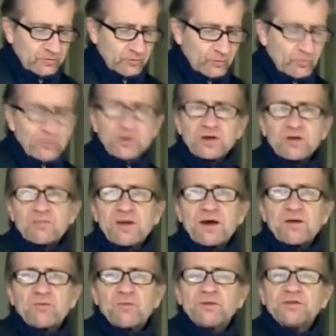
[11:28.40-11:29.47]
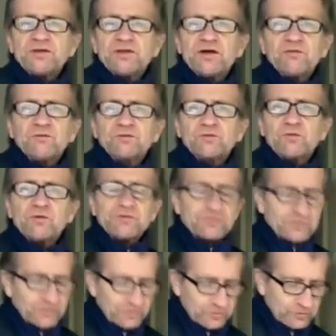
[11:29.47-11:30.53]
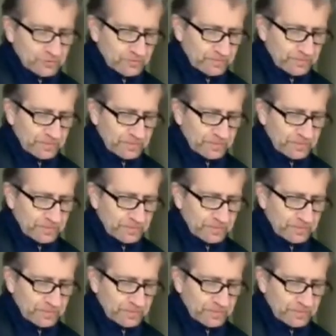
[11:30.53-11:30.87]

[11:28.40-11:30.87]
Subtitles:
worrying about what the devil's going to do,